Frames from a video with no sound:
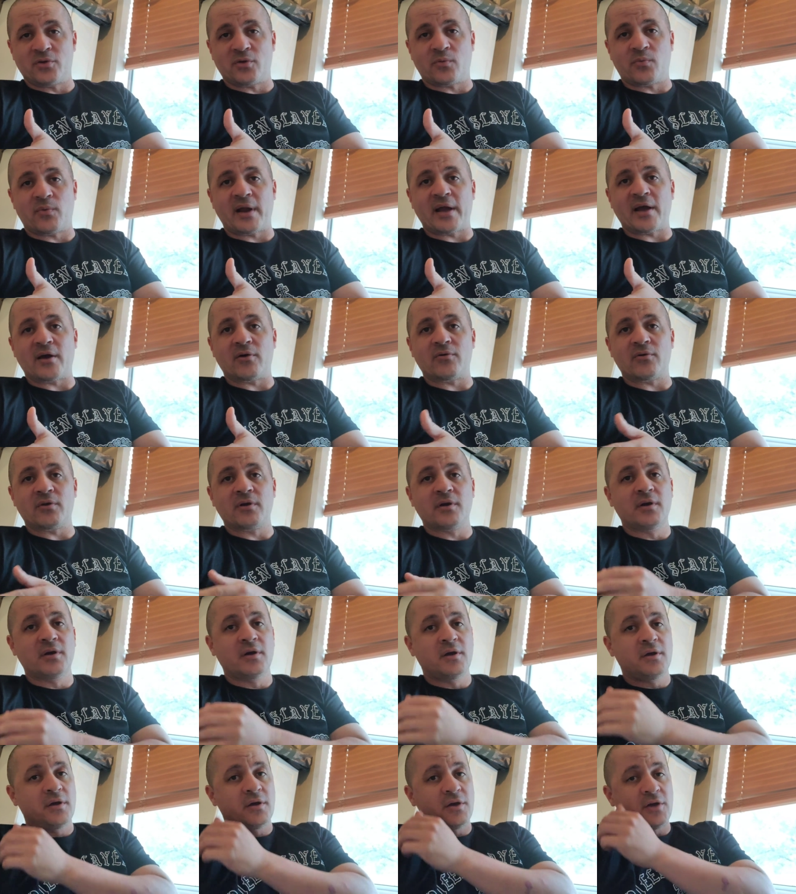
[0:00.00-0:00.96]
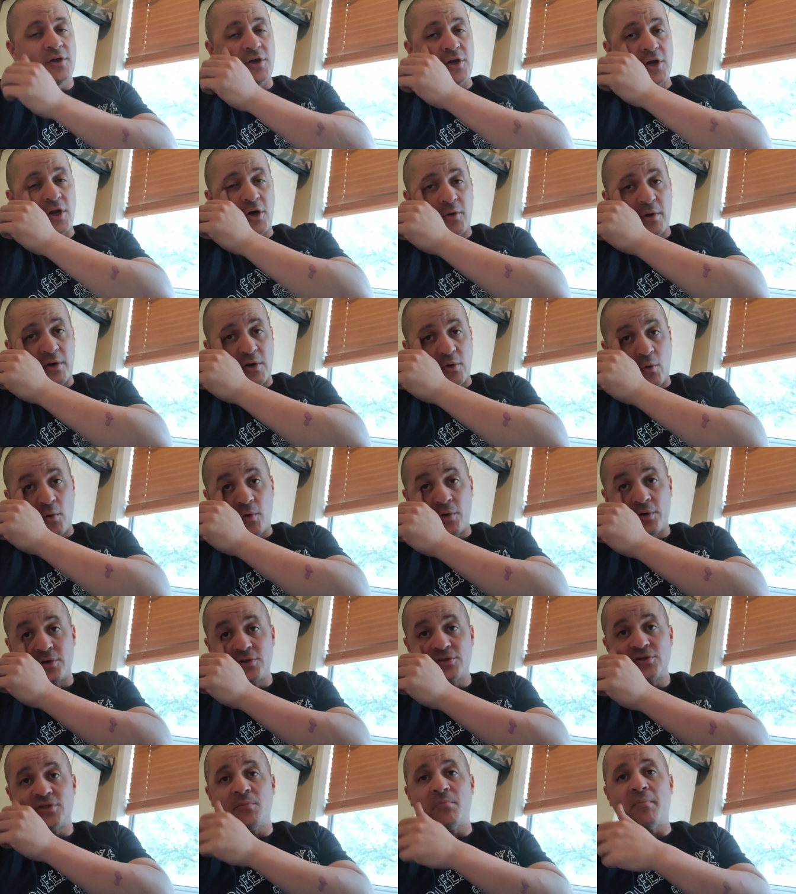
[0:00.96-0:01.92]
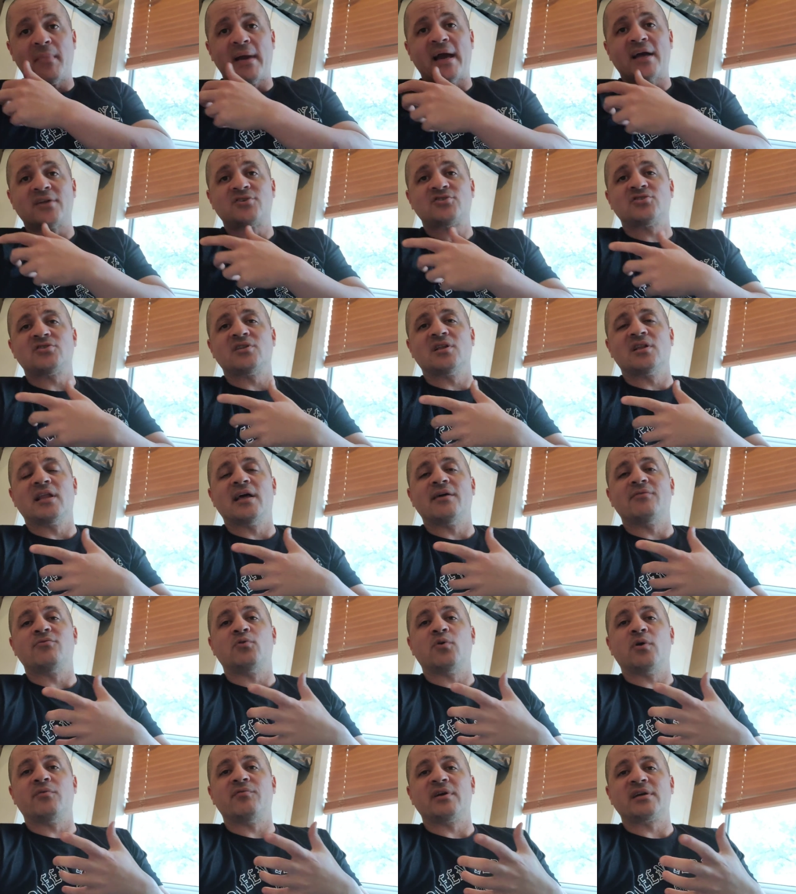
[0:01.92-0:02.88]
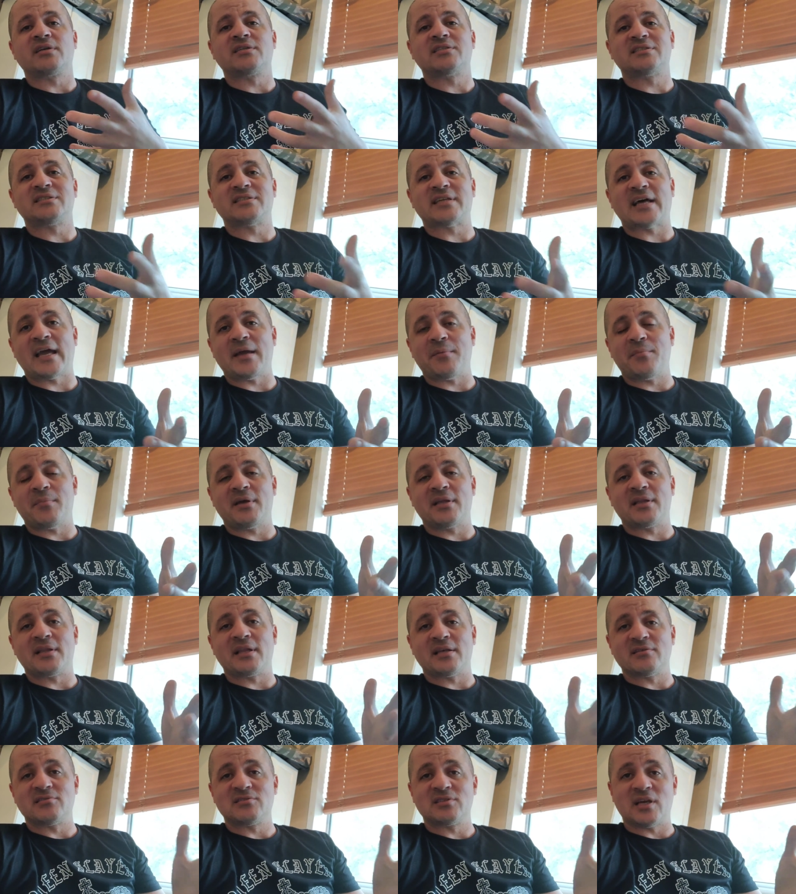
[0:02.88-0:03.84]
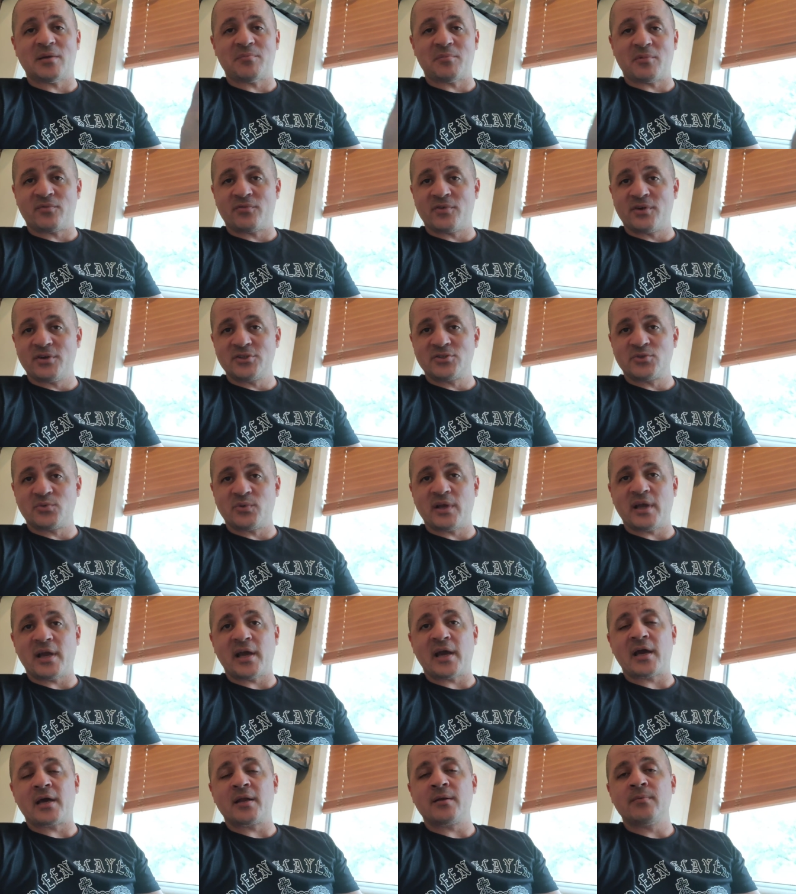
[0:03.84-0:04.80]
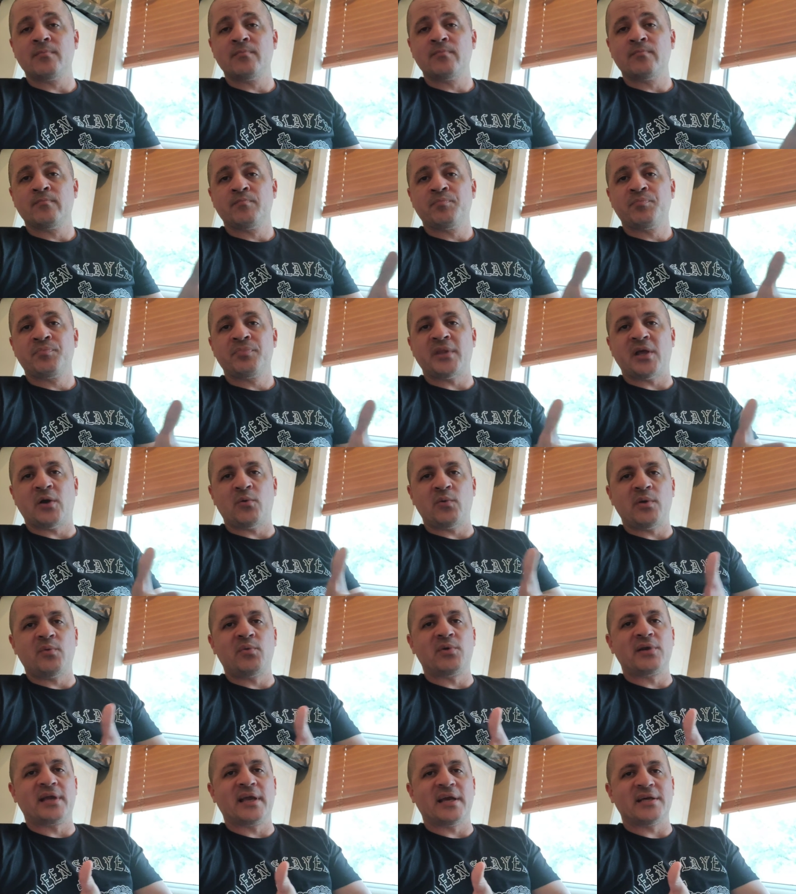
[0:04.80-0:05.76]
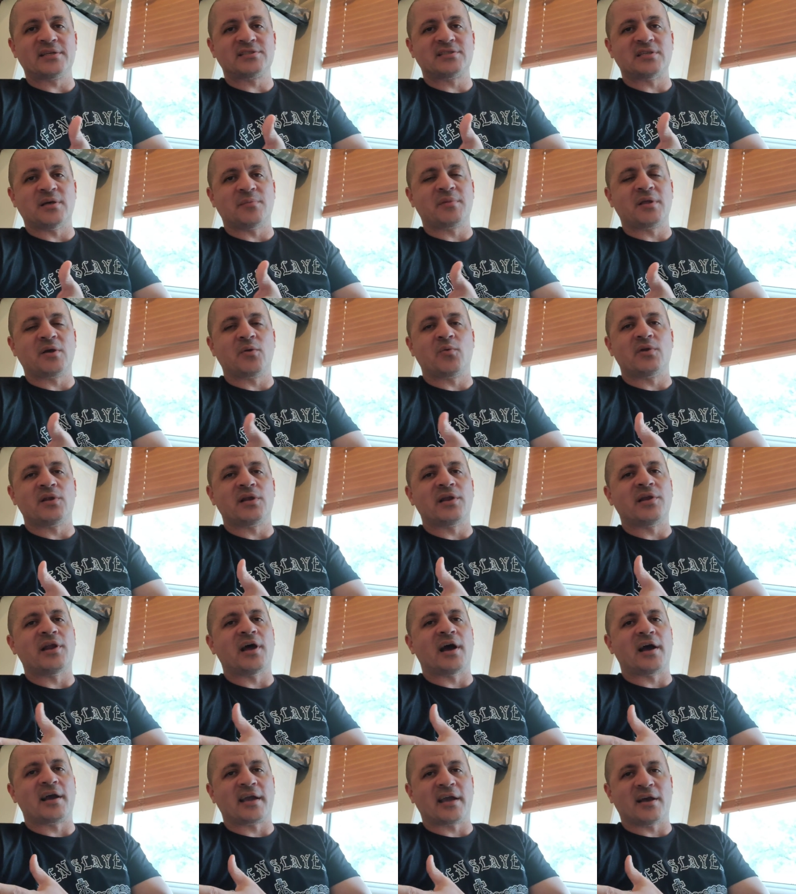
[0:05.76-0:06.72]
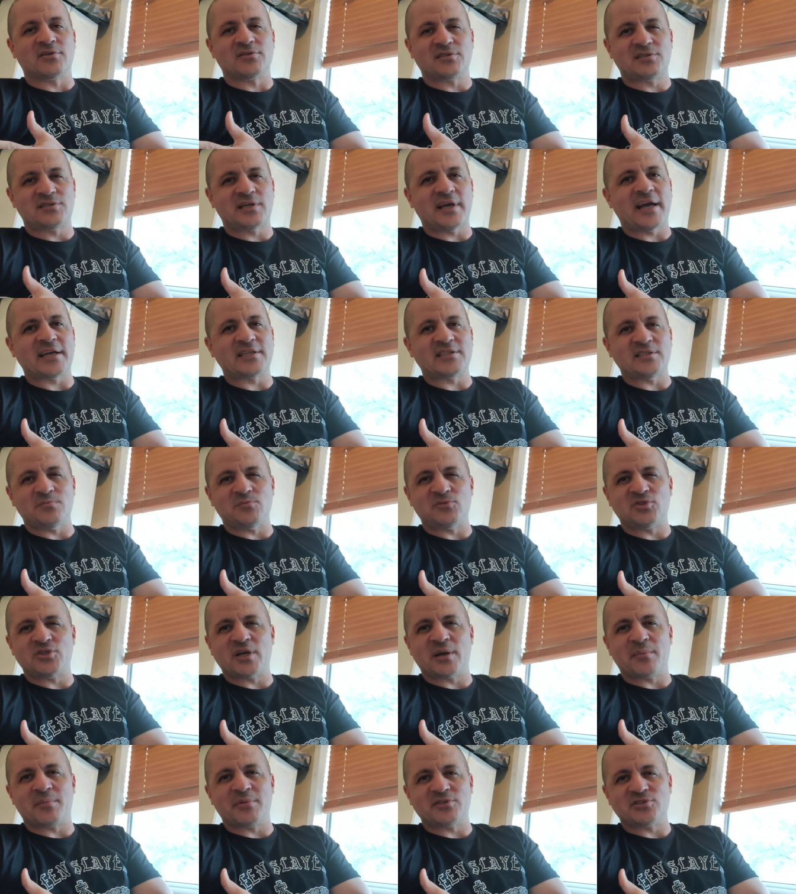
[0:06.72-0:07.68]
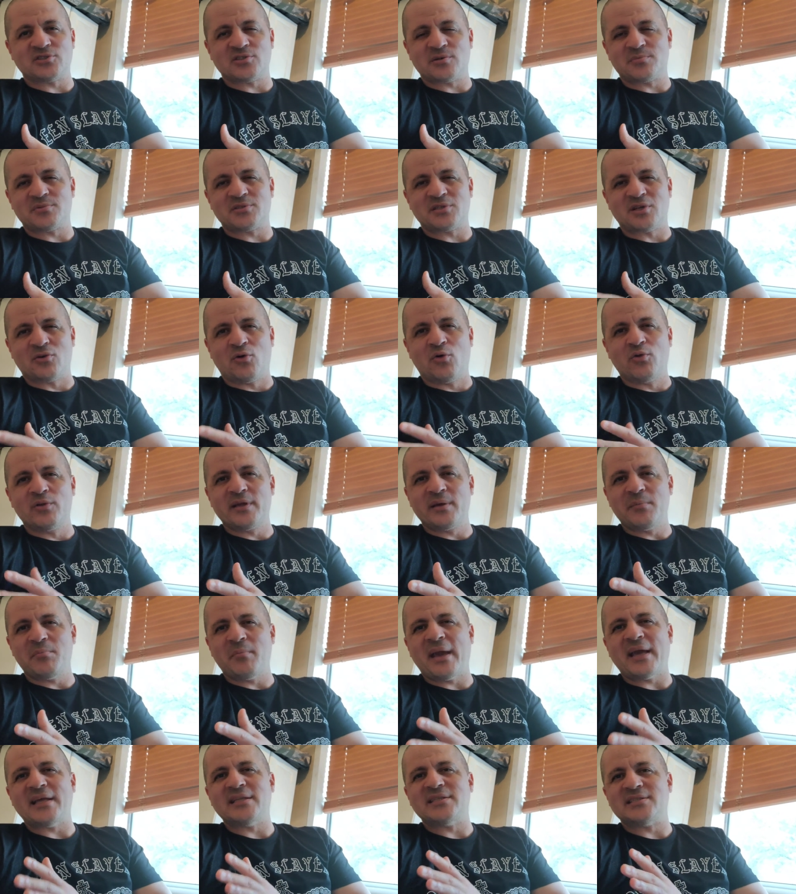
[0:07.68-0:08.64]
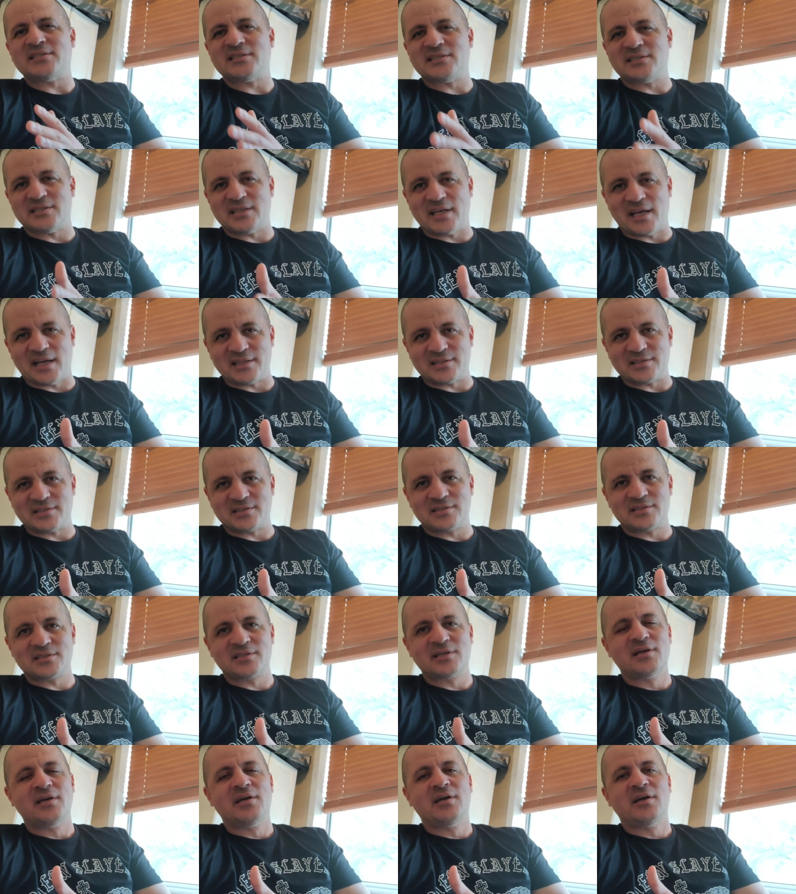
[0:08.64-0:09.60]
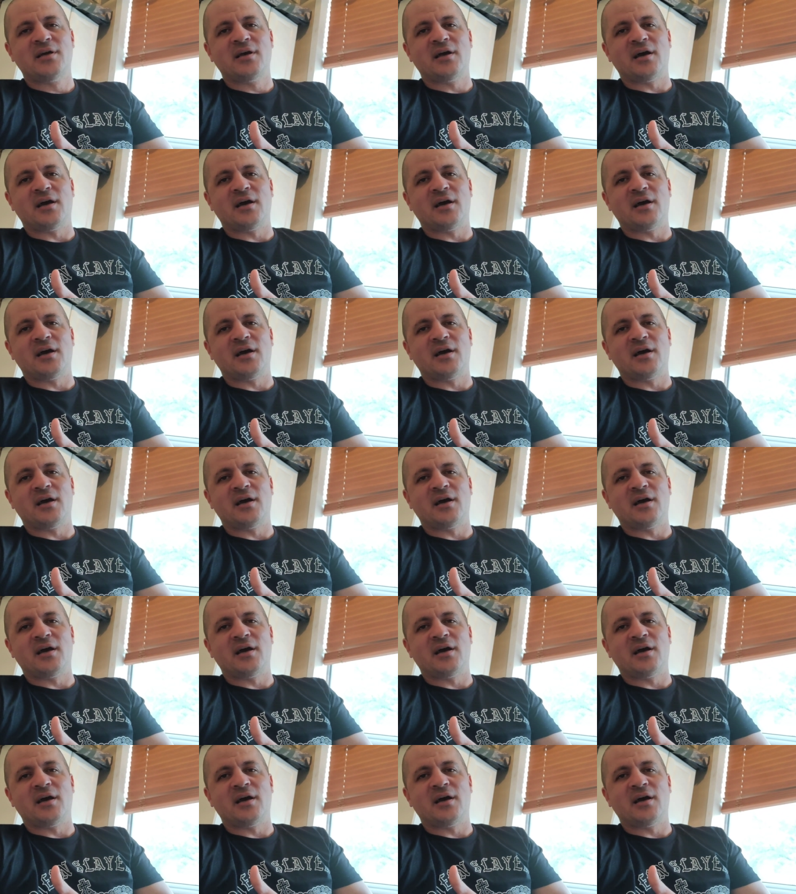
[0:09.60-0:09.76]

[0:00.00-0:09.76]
rolled around, you know, in order to match the level of excitement that Slammiversary had, that we would get something with the Knockouts Tag Team Championships. It only made sense.